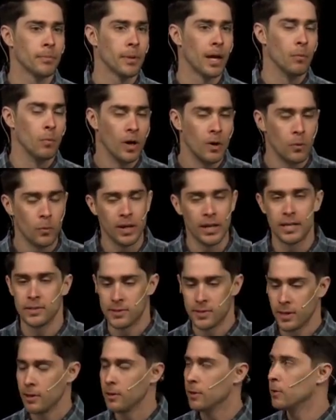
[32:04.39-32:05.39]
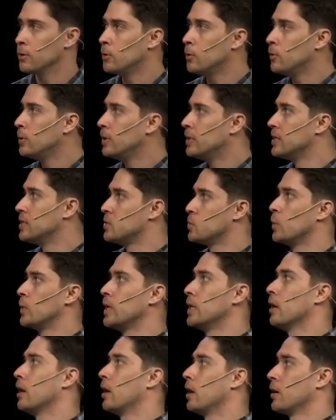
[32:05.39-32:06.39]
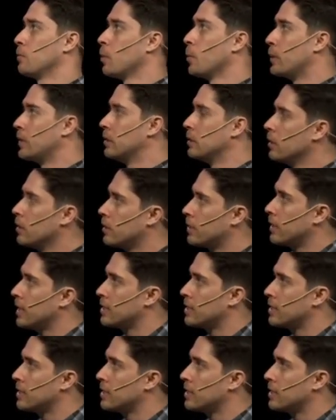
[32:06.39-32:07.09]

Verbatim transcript: And when we consider who it is we are, and when we look